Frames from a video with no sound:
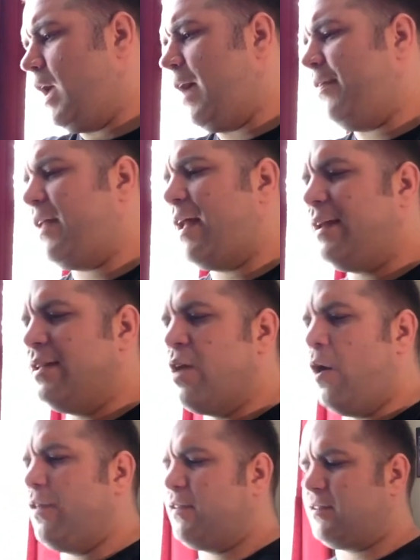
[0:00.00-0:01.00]
And then I didn't
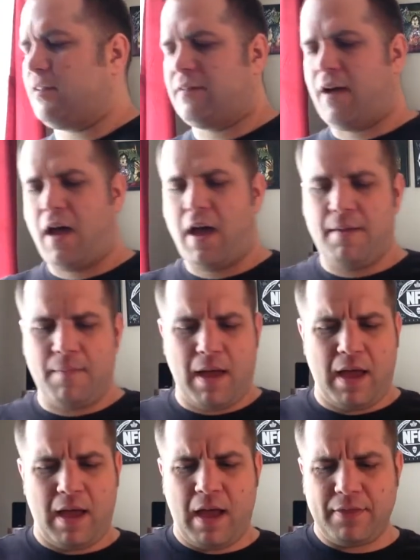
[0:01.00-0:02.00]
know this at the time.
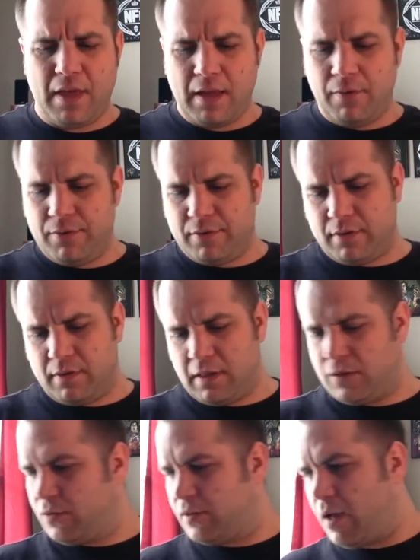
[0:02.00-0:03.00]
I, I thought I was
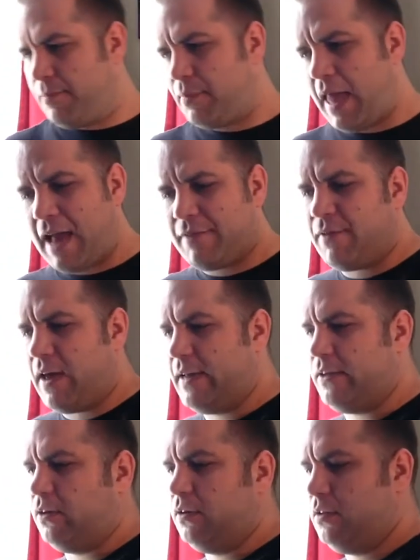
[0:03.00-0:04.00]
this was on black
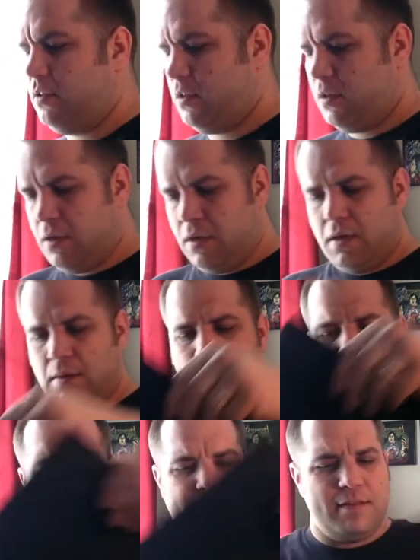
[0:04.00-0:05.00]
vinyl,
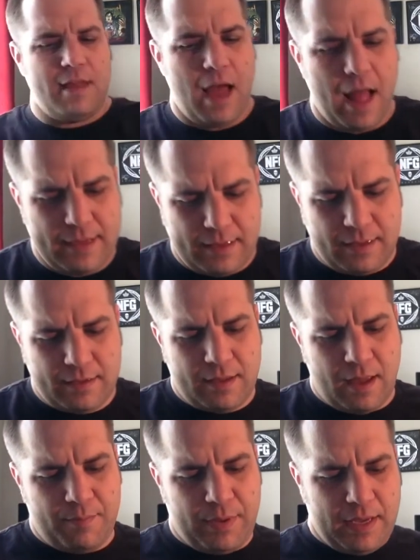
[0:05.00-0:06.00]
but it's not. It
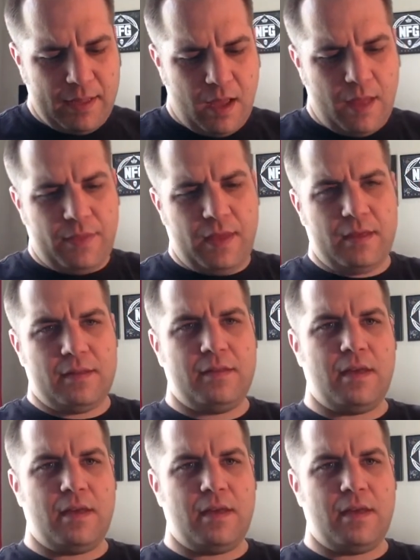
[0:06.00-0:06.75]
ended up being on this.